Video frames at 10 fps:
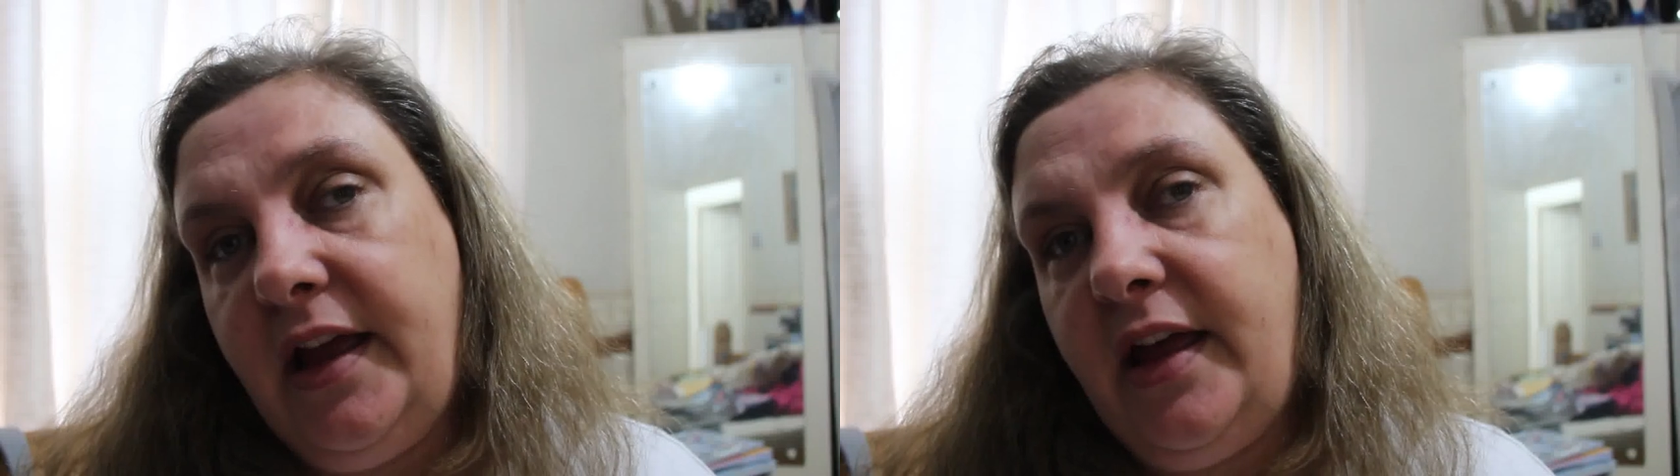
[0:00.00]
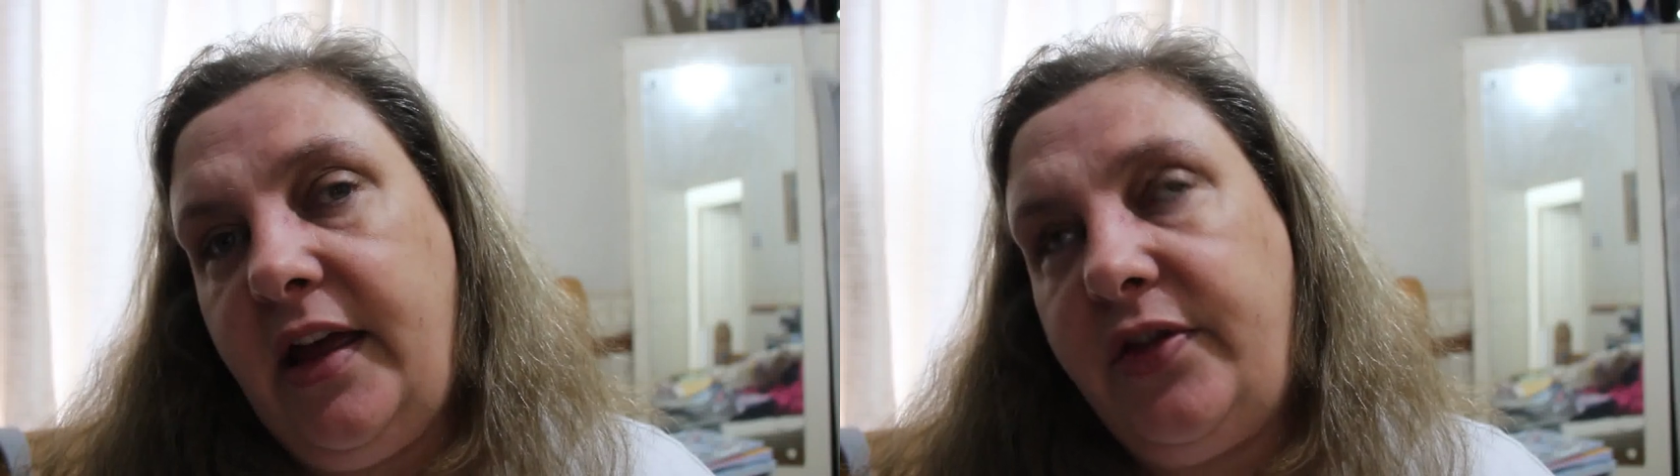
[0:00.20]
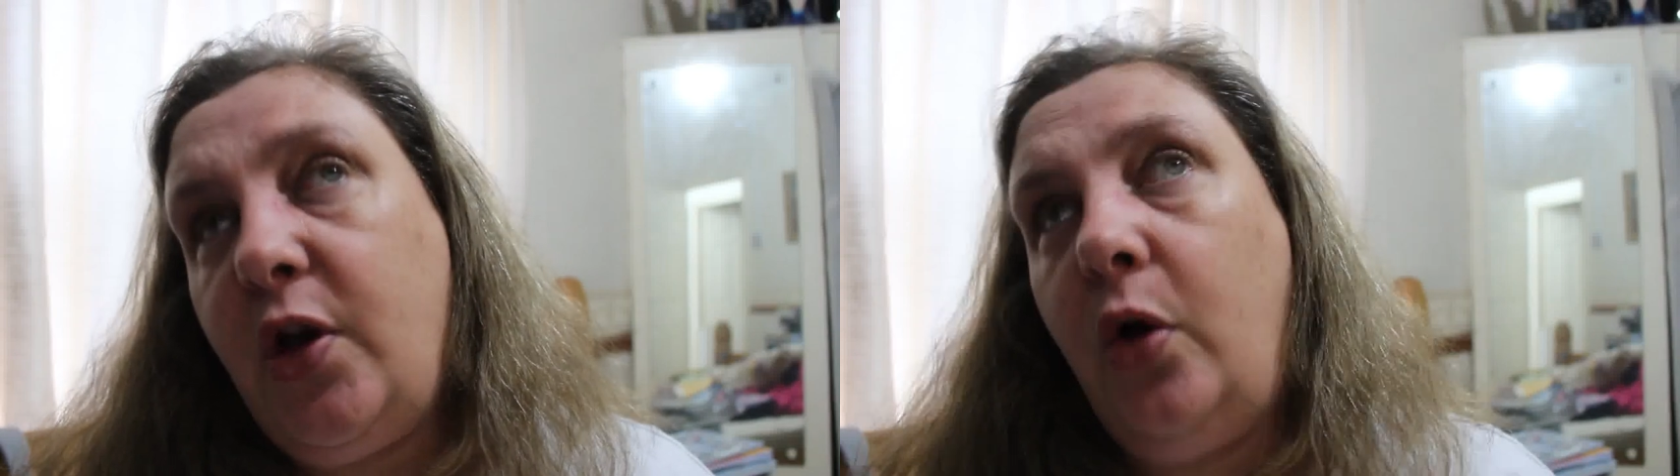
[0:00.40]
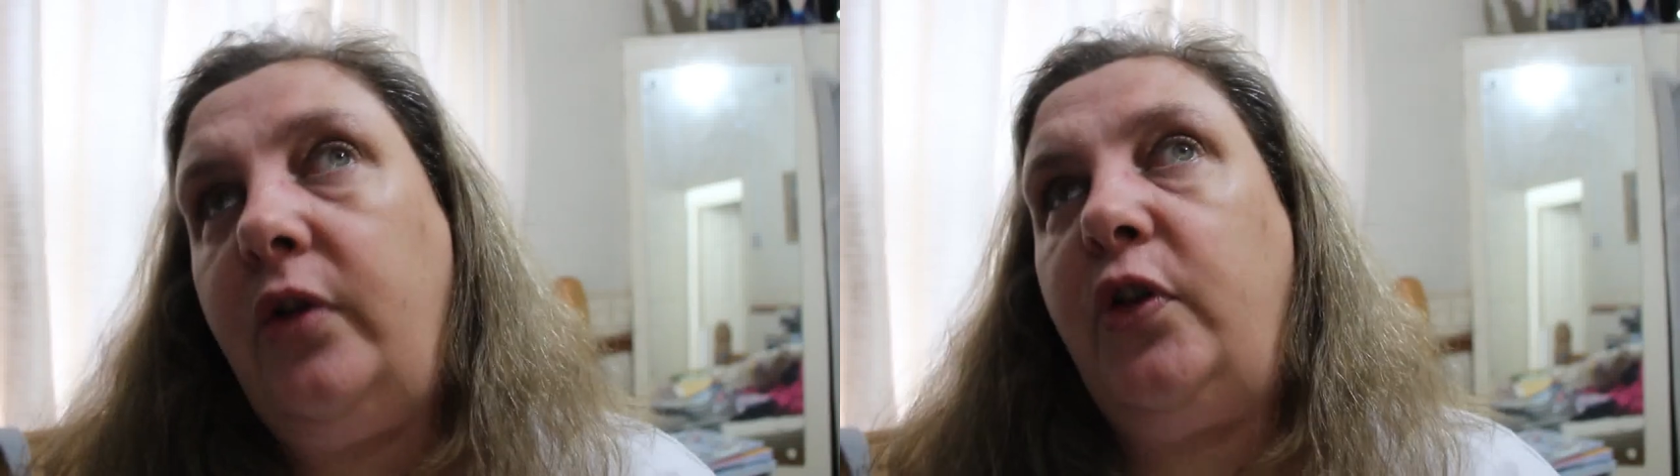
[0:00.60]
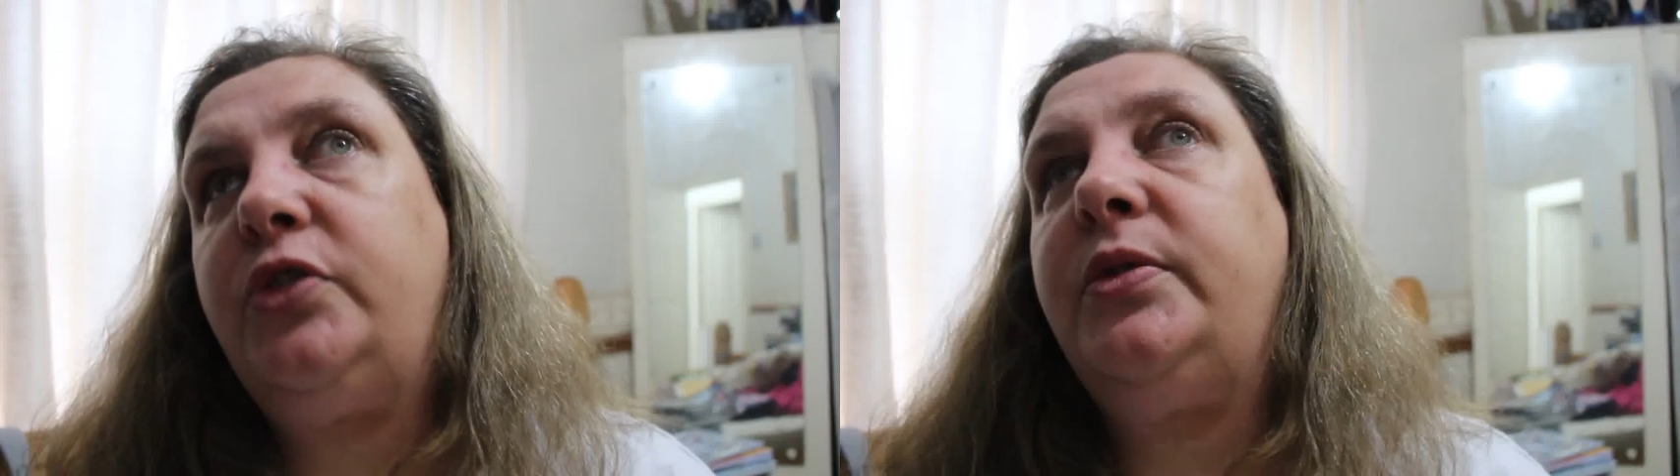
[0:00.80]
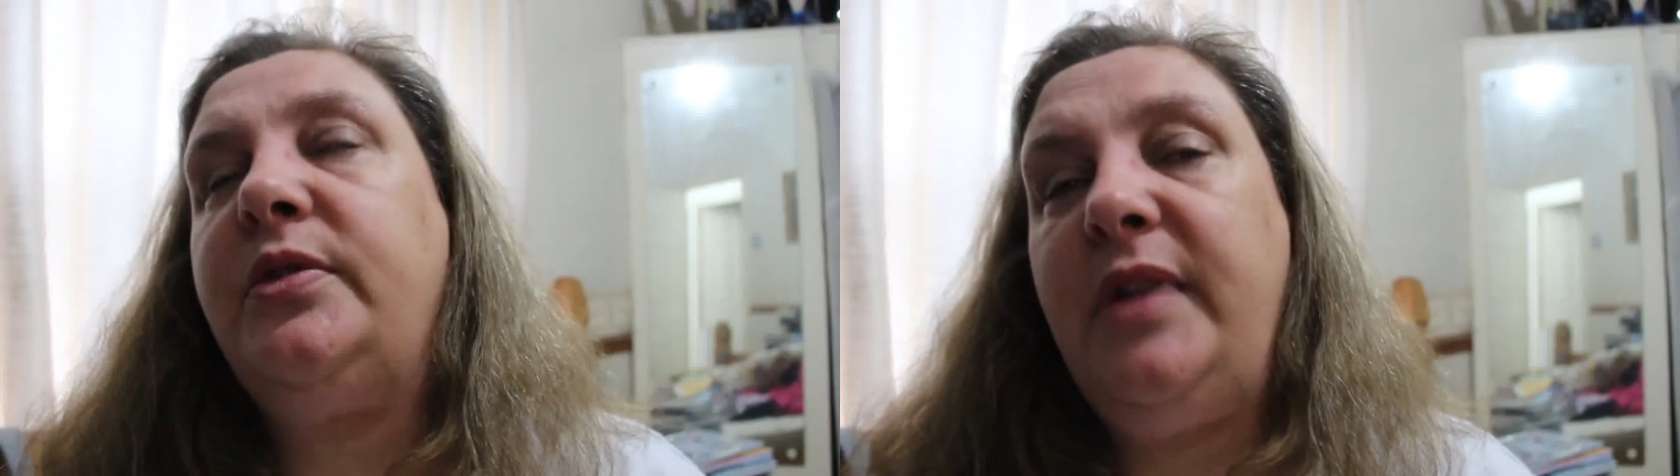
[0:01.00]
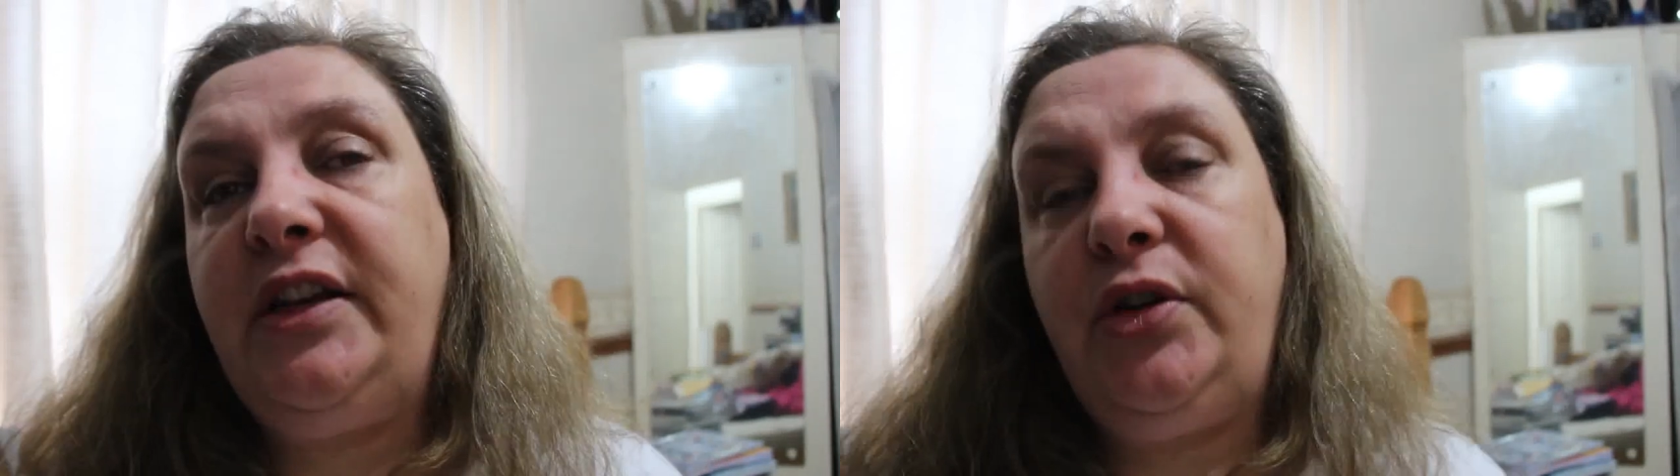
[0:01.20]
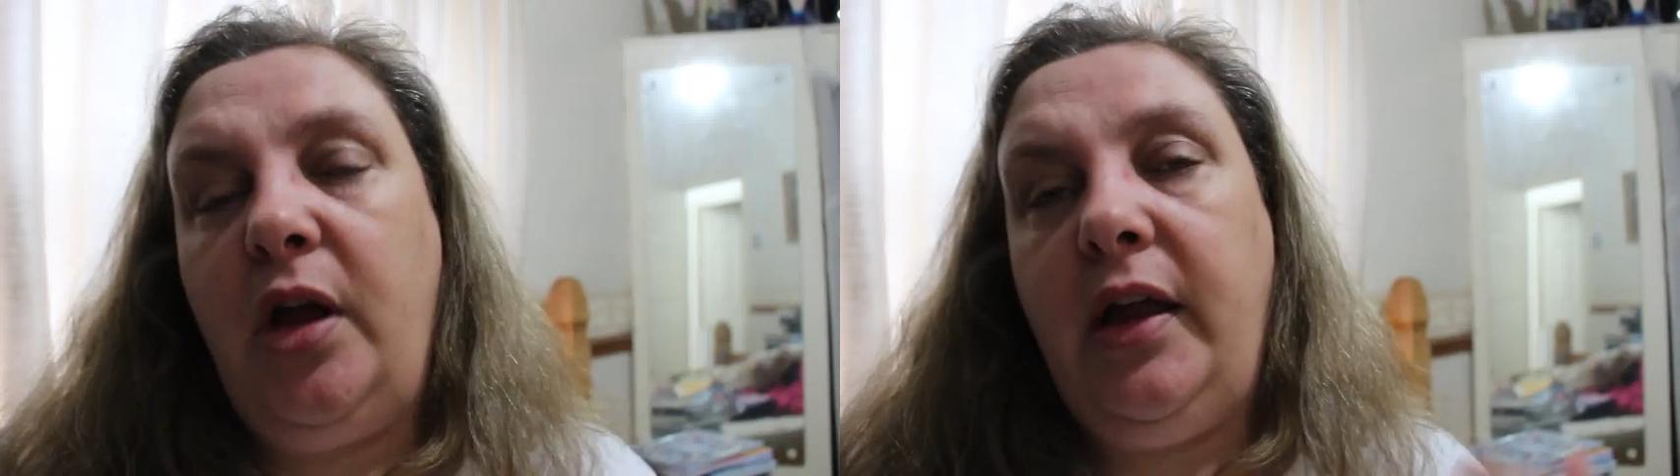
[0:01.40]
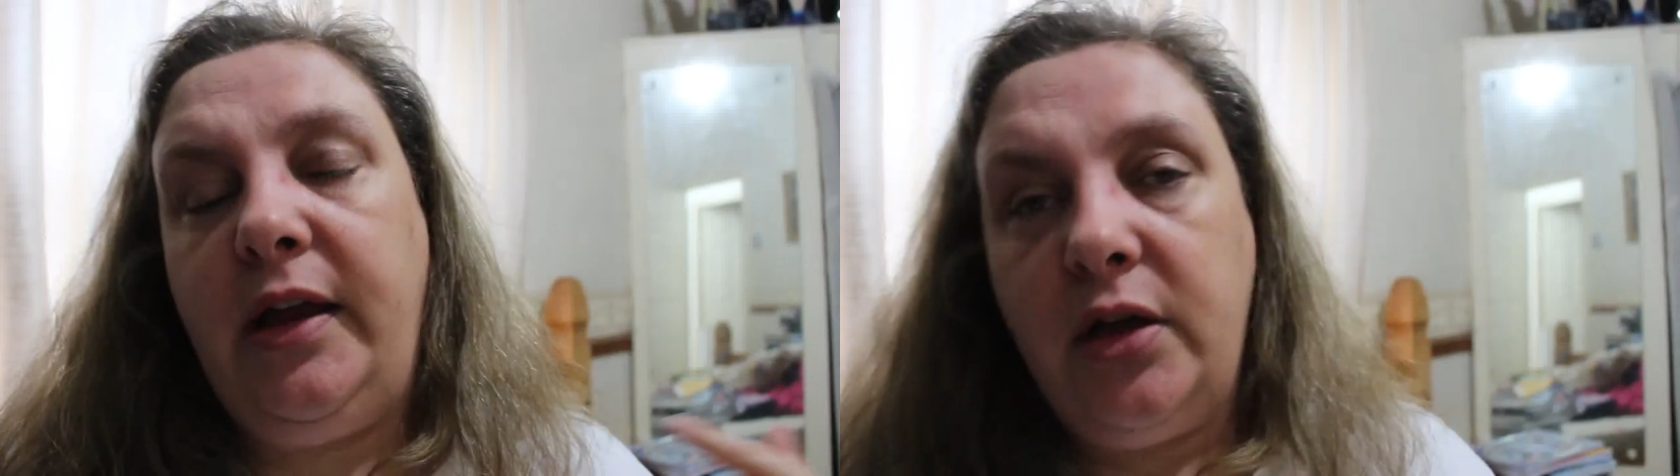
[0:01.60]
the whole of Oz was a matriarchy,